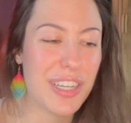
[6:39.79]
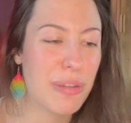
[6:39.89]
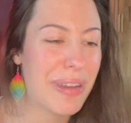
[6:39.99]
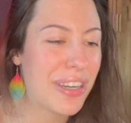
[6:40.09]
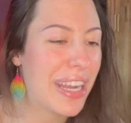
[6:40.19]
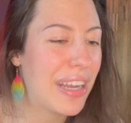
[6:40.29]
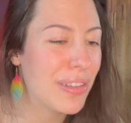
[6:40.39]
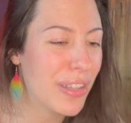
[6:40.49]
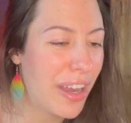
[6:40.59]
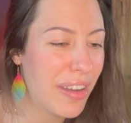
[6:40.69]
no matter how
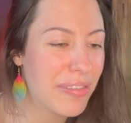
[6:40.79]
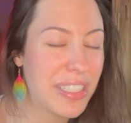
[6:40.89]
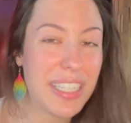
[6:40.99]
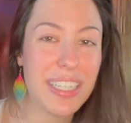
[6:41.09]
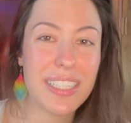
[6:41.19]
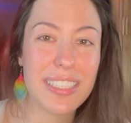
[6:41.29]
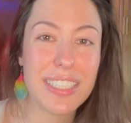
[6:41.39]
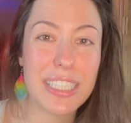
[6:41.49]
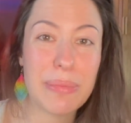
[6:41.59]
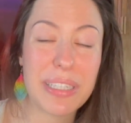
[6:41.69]
lofty and
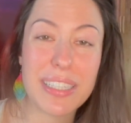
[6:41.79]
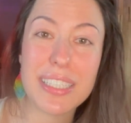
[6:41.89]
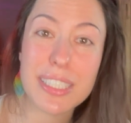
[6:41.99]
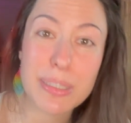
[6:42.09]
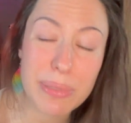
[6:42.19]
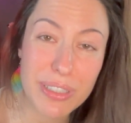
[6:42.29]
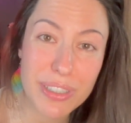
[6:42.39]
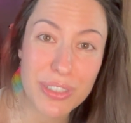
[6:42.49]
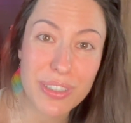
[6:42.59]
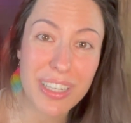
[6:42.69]
seemingly
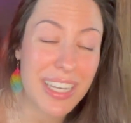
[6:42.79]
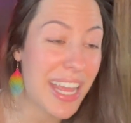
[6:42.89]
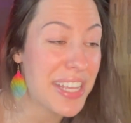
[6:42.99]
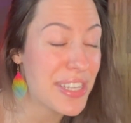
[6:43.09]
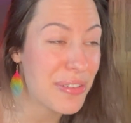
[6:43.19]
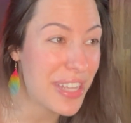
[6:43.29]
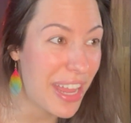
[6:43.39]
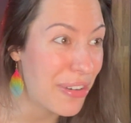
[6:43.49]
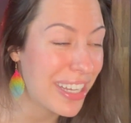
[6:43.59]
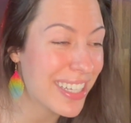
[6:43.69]
spiritual and
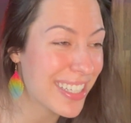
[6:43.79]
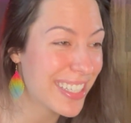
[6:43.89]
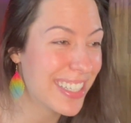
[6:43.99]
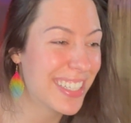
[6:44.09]
esoteric